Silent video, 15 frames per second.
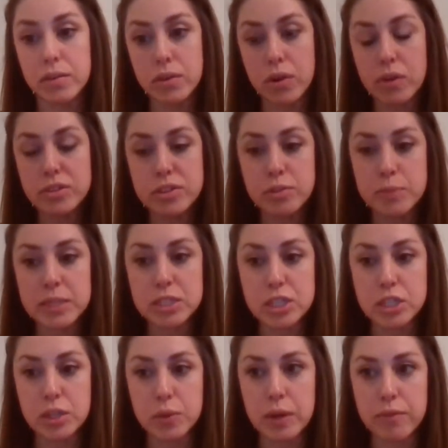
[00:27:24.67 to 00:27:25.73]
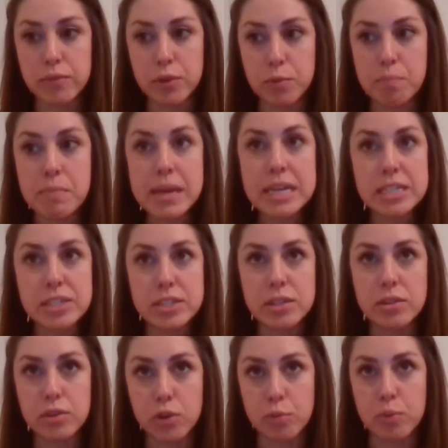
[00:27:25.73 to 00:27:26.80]
Could also be too if you mix
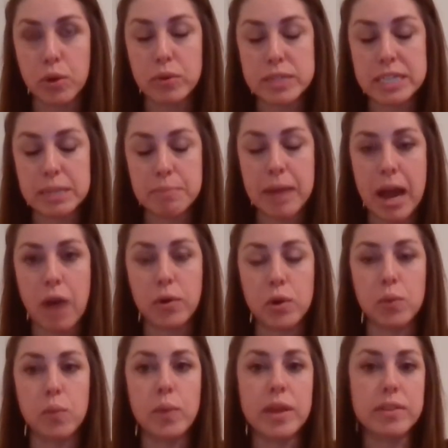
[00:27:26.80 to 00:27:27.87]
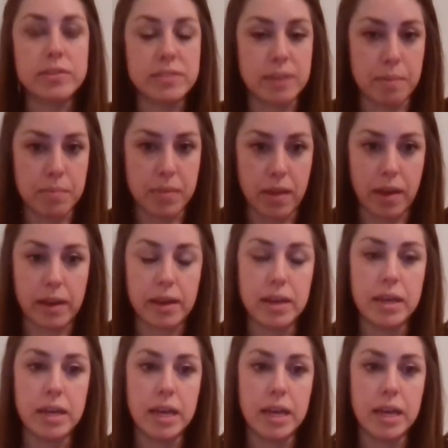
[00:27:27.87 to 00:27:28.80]
your protein powder with something.